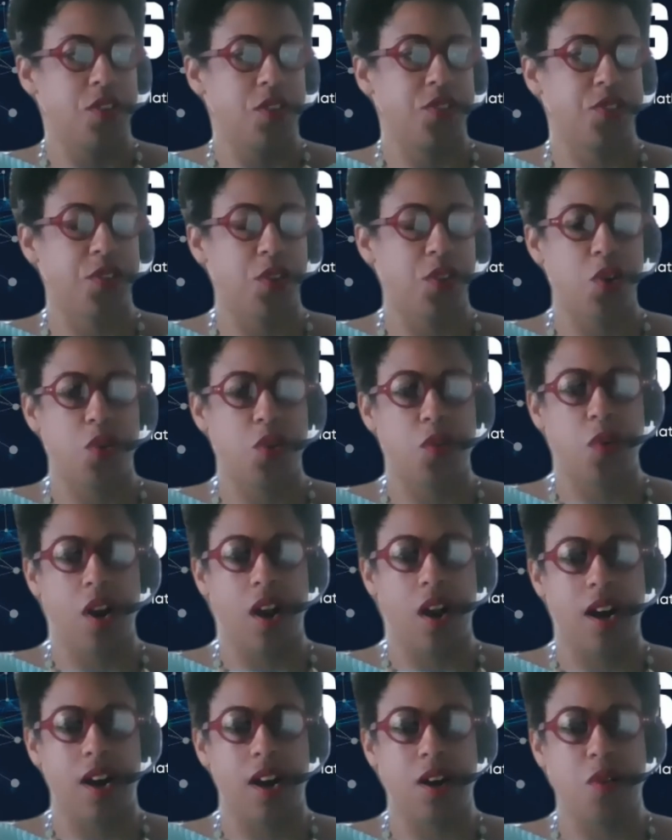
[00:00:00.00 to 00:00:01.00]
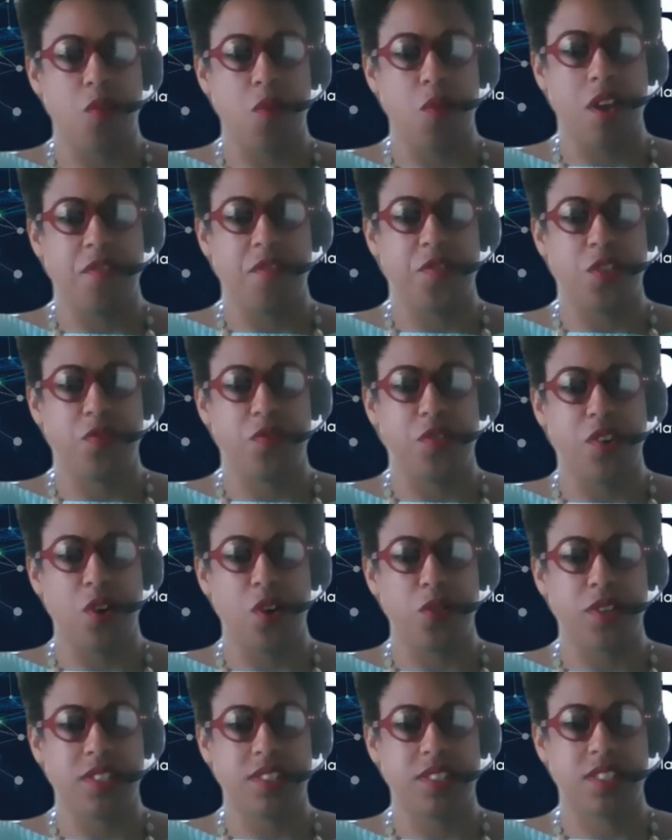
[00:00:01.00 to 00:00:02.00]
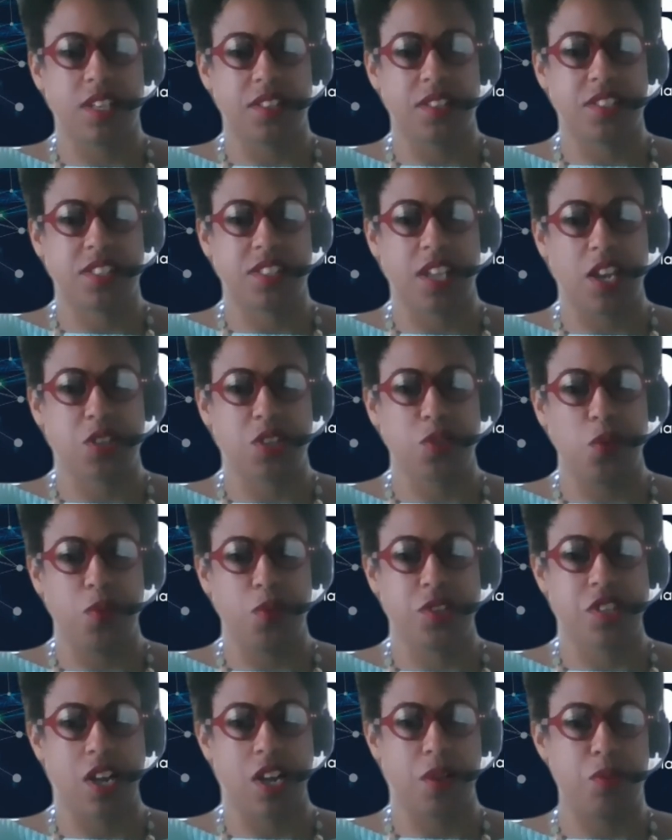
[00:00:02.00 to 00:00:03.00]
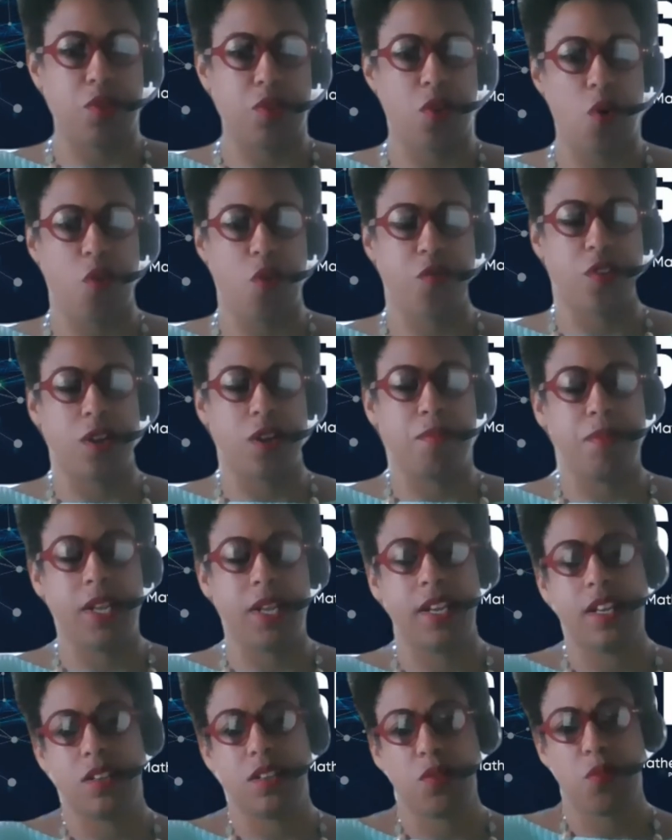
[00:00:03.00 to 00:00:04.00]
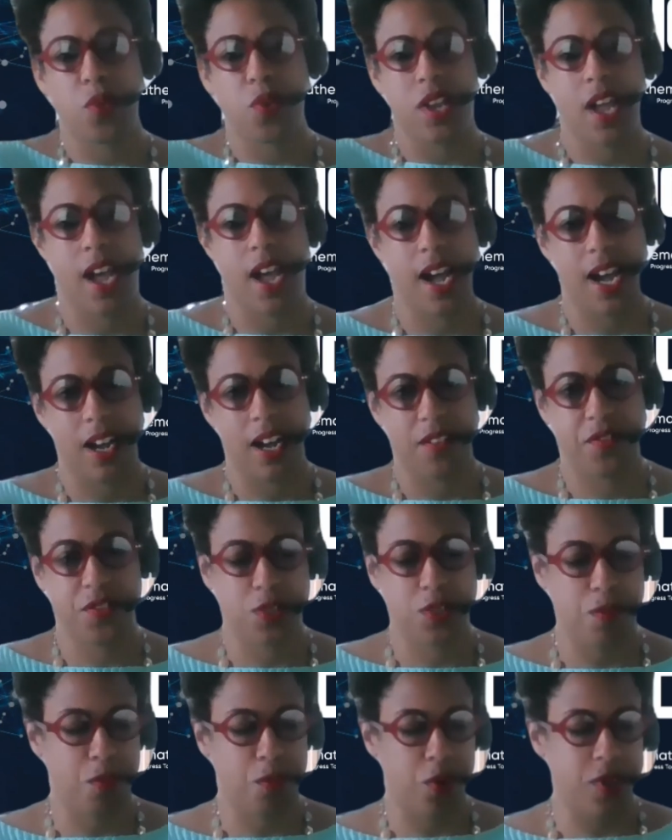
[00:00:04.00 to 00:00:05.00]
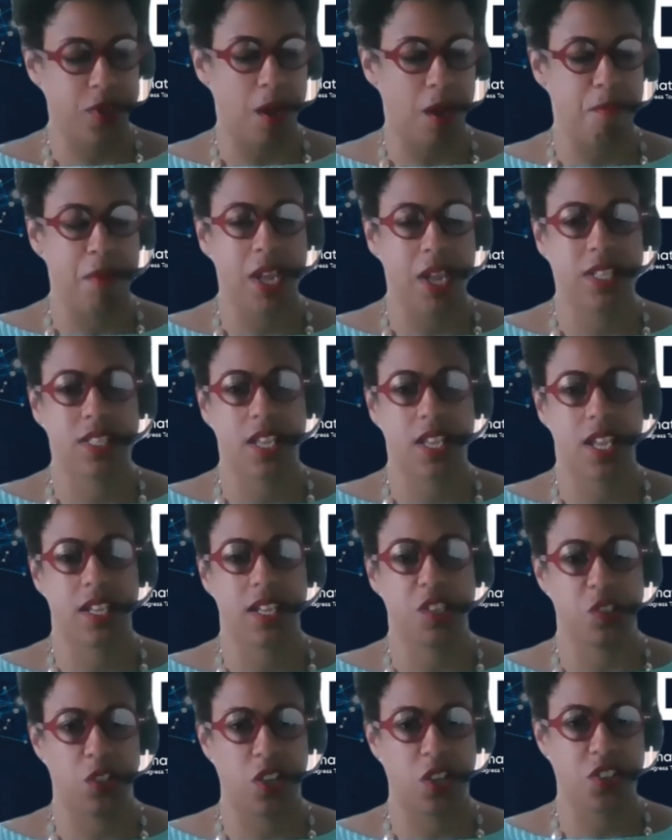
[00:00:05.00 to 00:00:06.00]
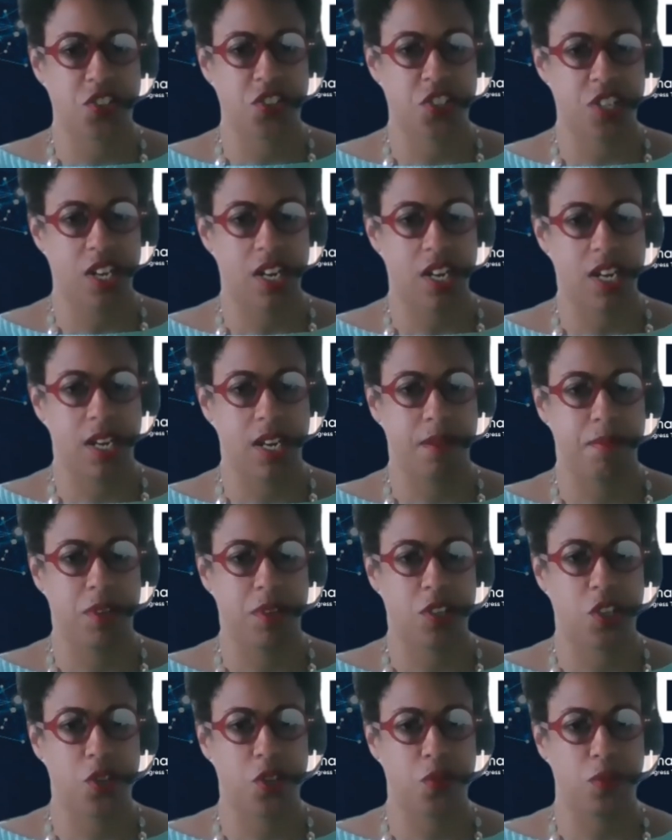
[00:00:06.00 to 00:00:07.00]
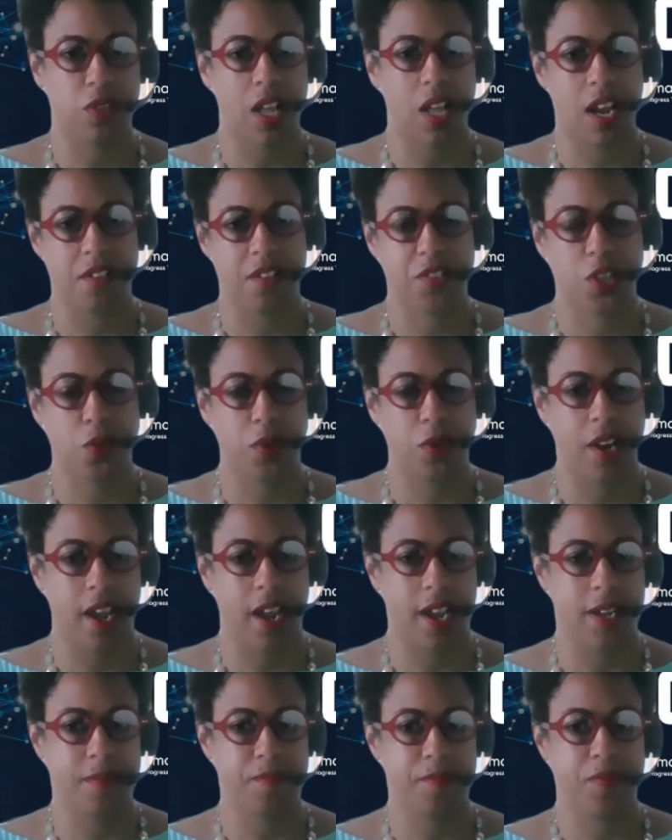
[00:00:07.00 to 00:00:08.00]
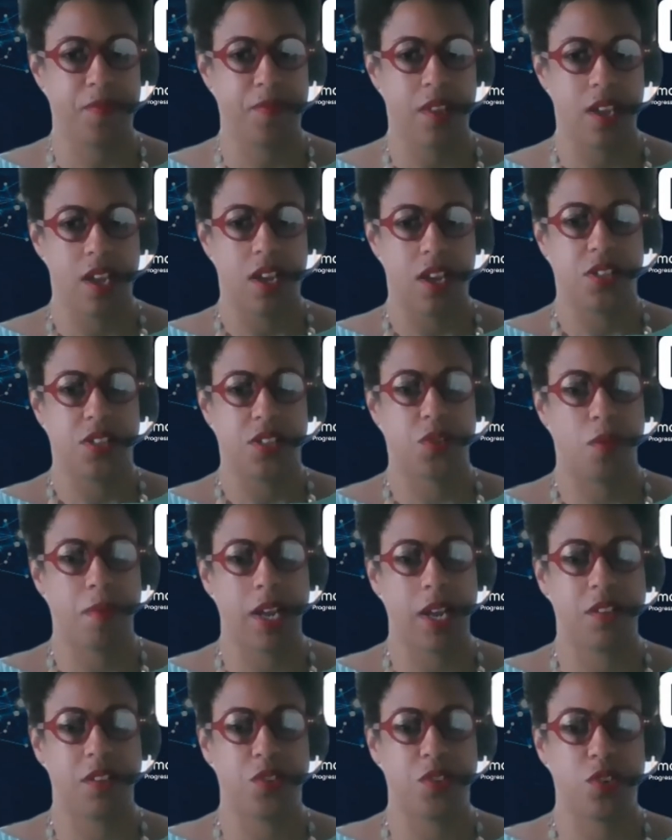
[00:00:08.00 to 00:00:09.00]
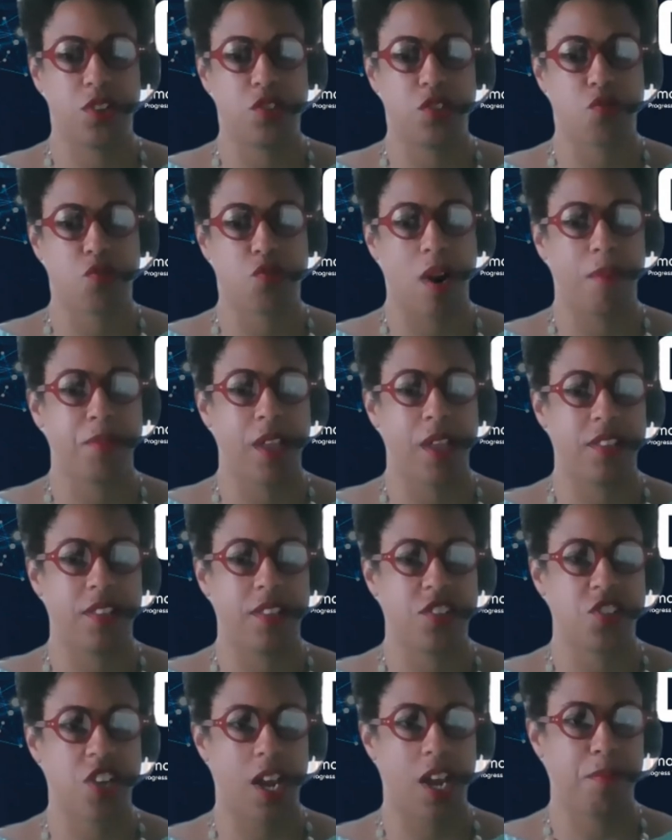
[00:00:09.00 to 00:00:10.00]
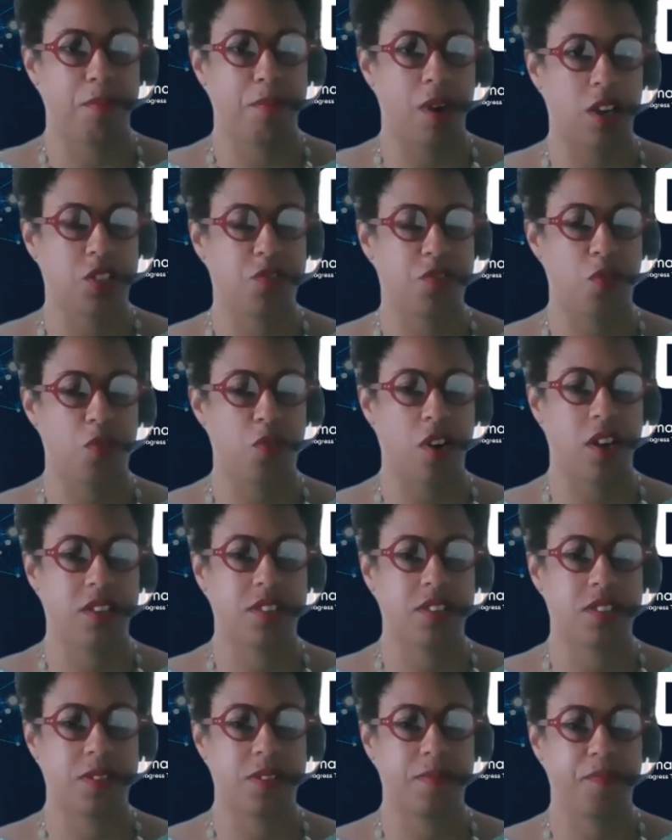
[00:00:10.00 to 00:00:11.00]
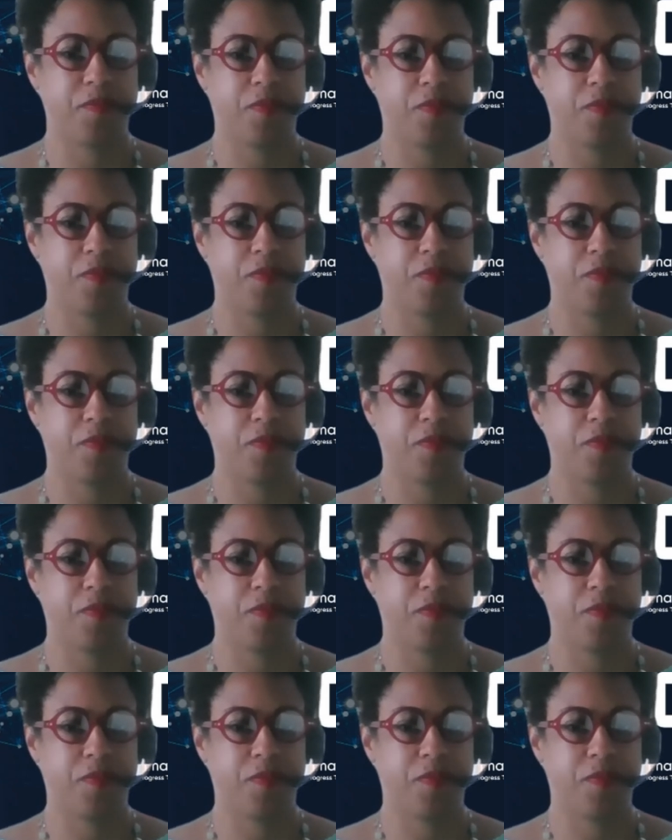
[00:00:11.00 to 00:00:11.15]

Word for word: So uh, if you've noticed on the schedule, which I will go over in a minute, we have some pretty amazing lunchtime Q live Q&A. So Amanda, if you could drop that in the chat box for us.